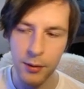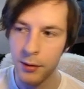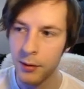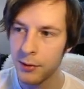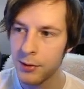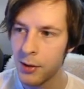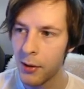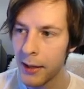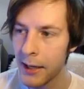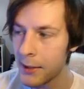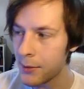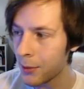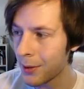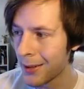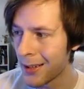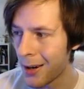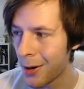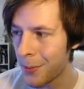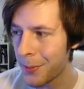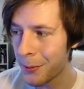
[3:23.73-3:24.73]
So I guess we're
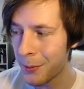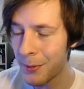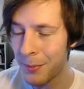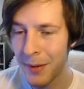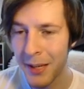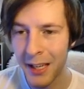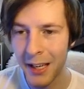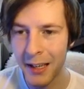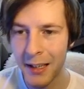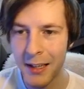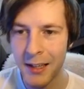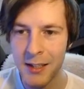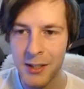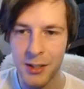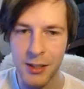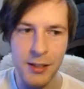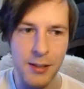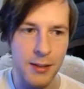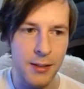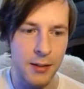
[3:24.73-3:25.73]
going to open with making an
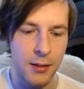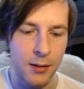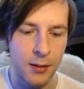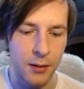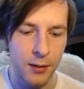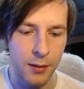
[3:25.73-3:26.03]
entrance.